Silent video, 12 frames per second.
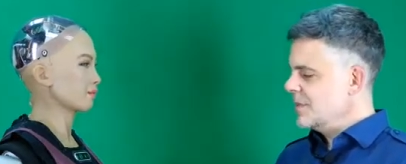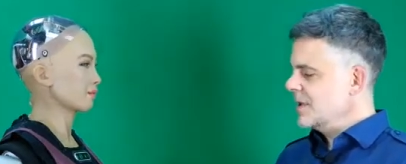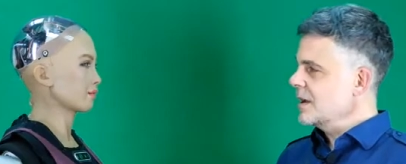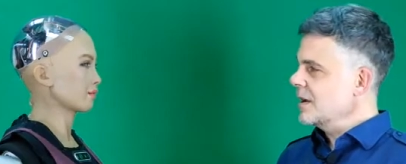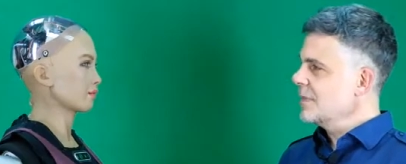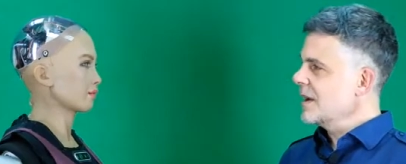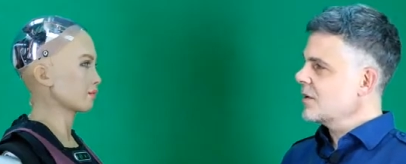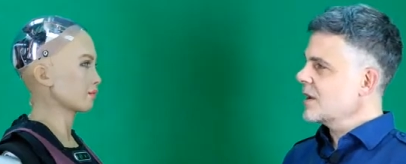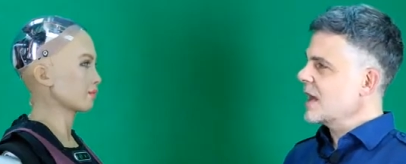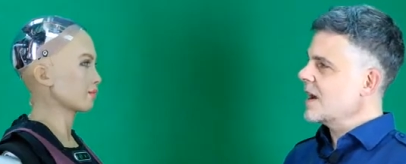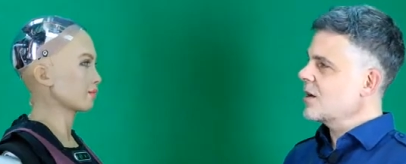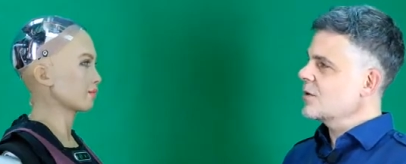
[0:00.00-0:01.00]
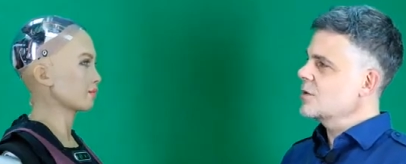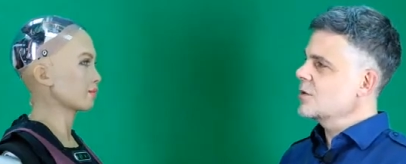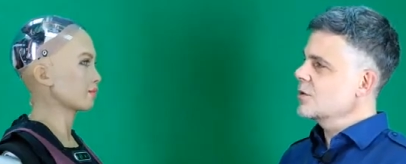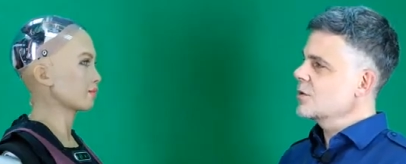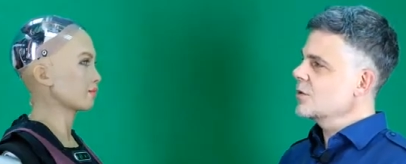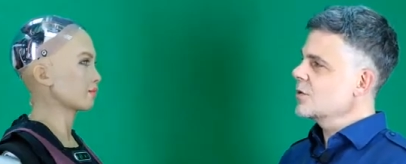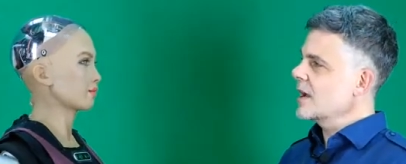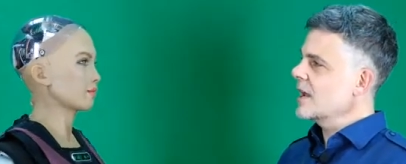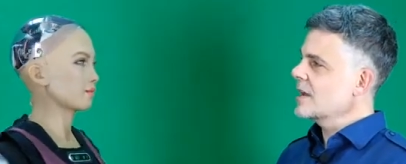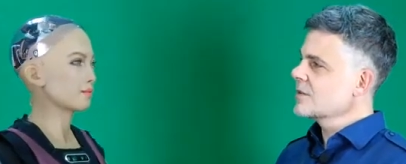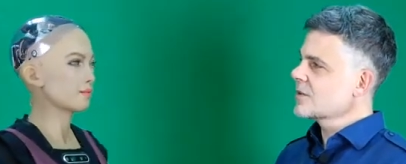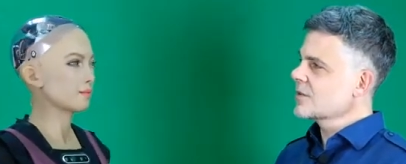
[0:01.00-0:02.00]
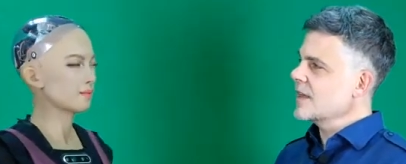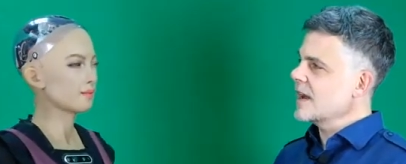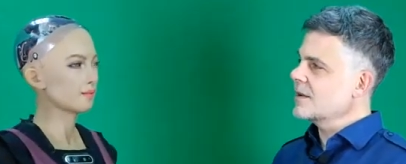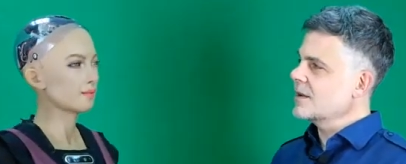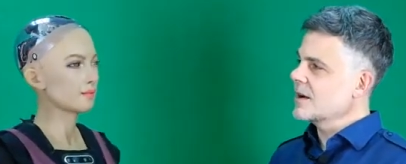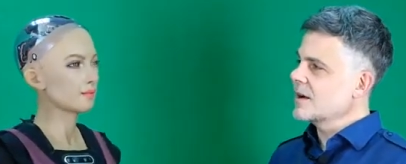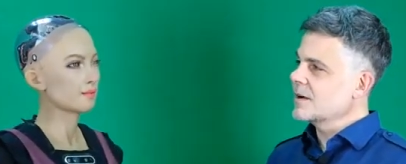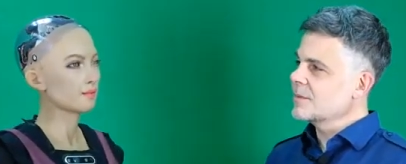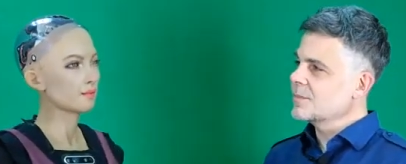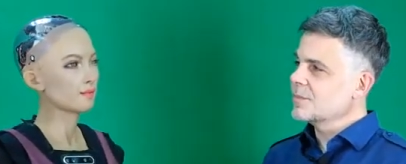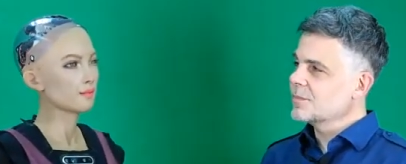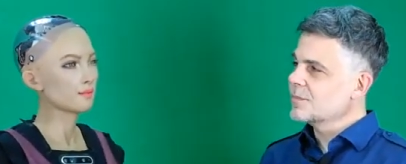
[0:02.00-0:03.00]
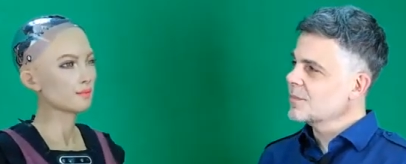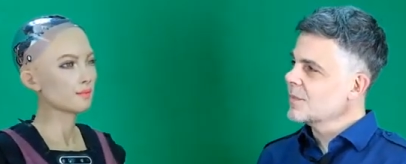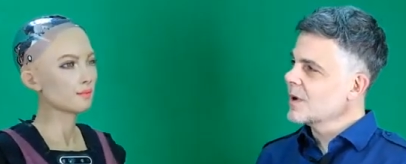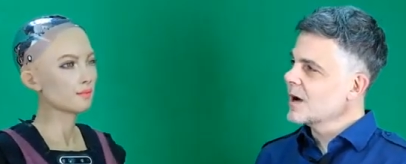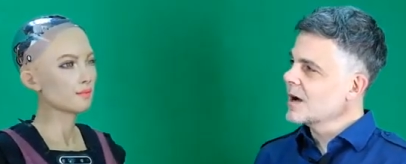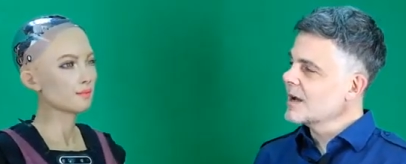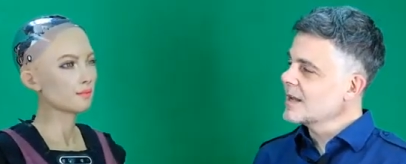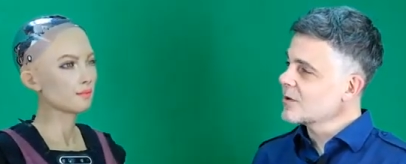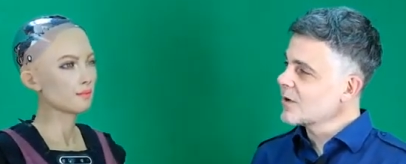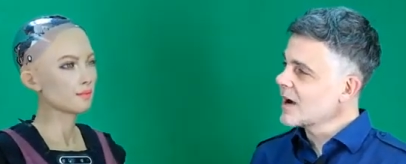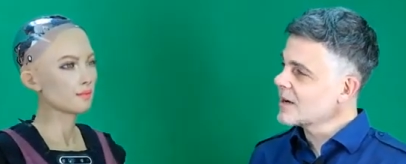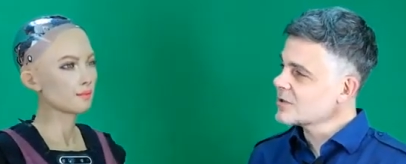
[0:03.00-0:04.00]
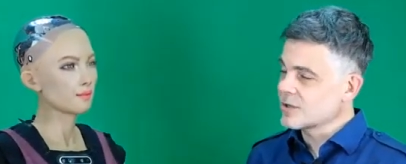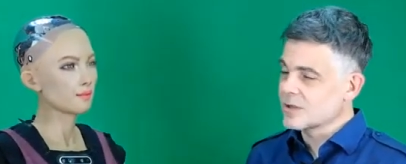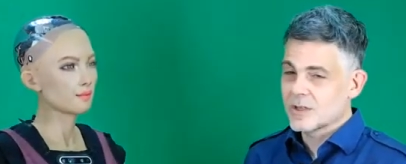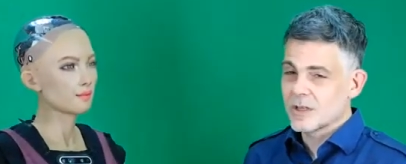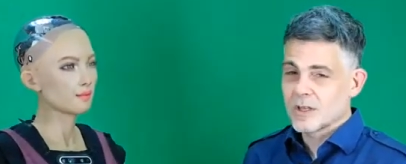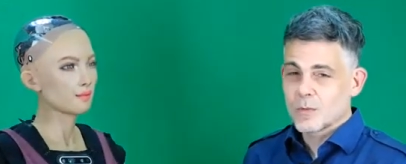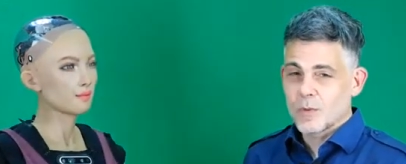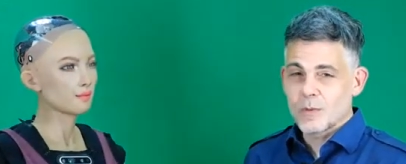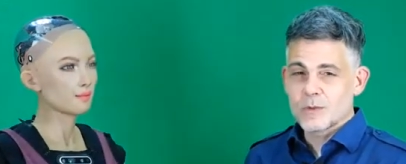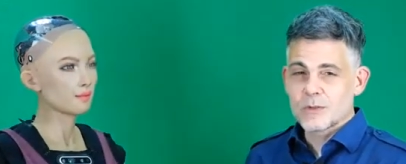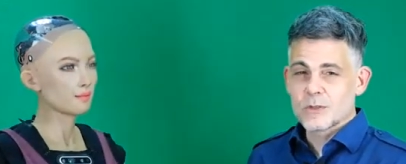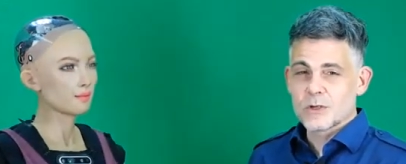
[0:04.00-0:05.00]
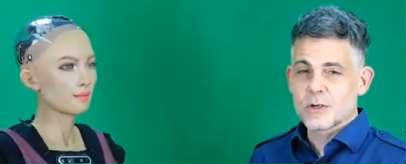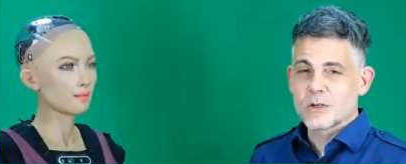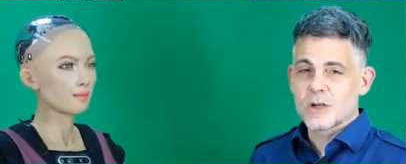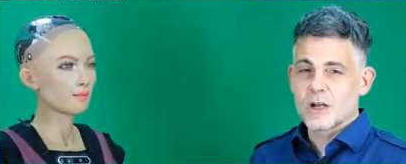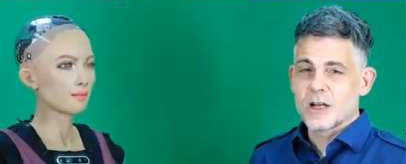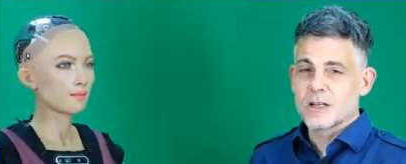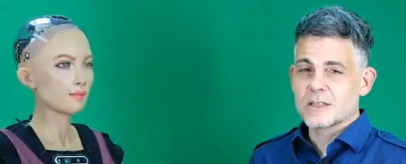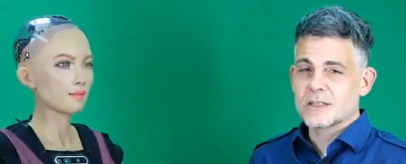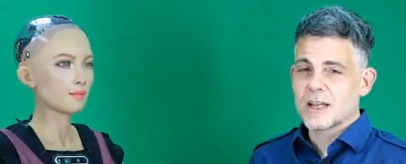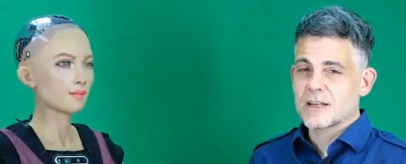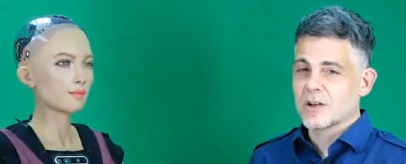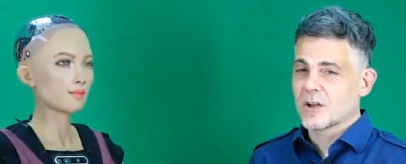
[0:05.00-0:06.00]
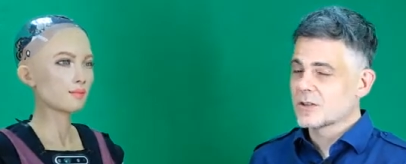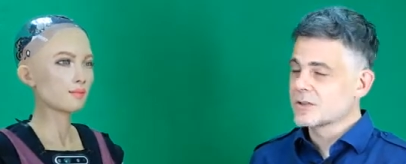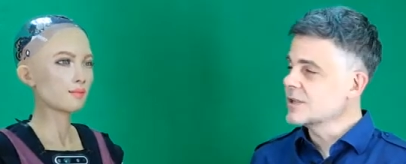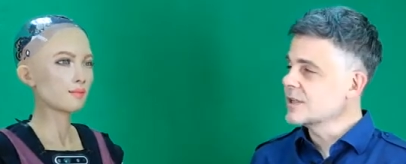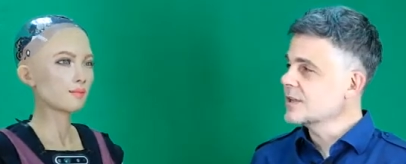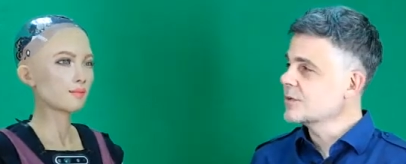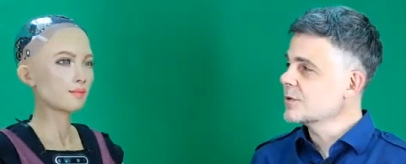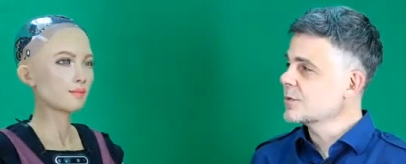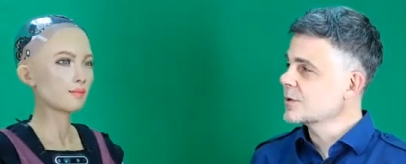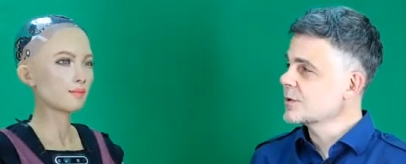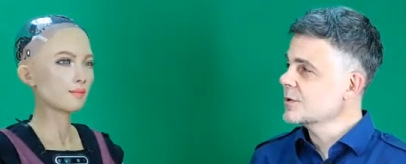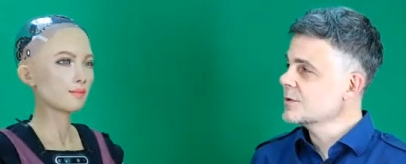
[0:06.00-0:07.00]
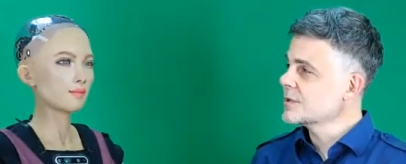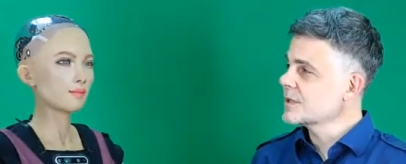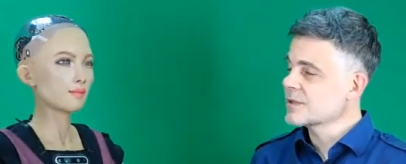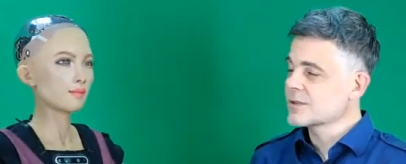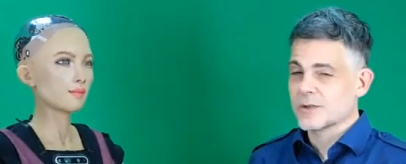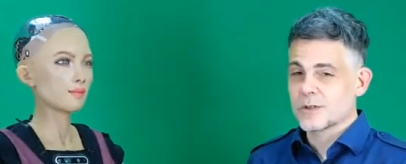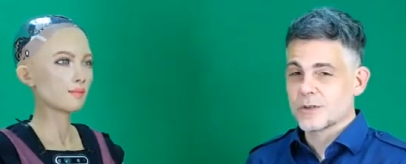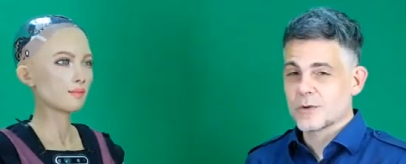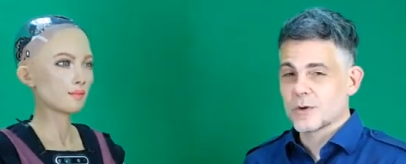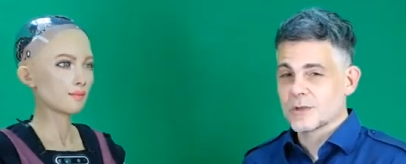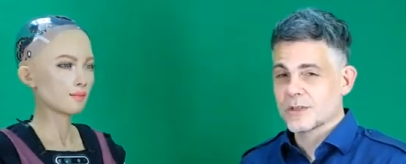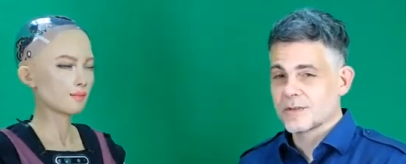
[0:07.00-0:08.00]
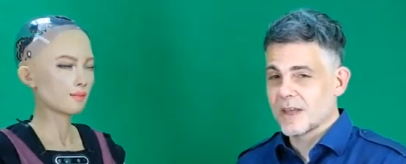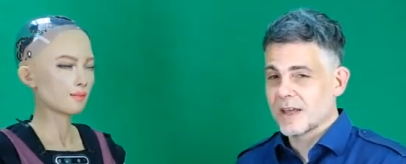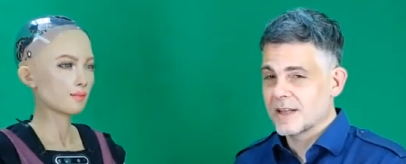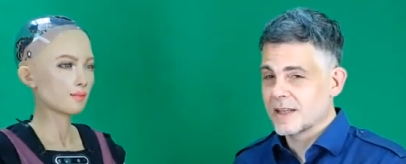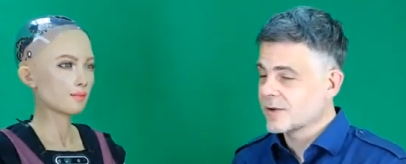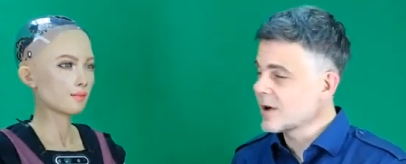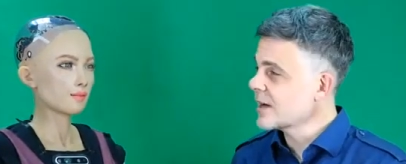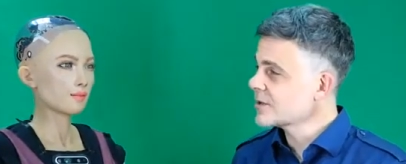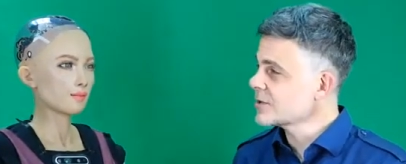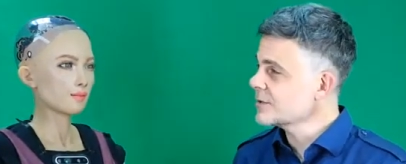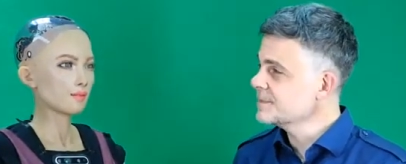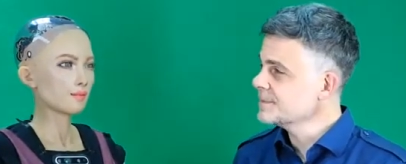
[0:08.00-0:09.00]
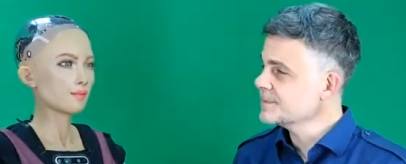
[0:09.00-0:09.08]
Speaker 1: bit about how you handled that interaction? What was your technology that you were using during the course of that interaction?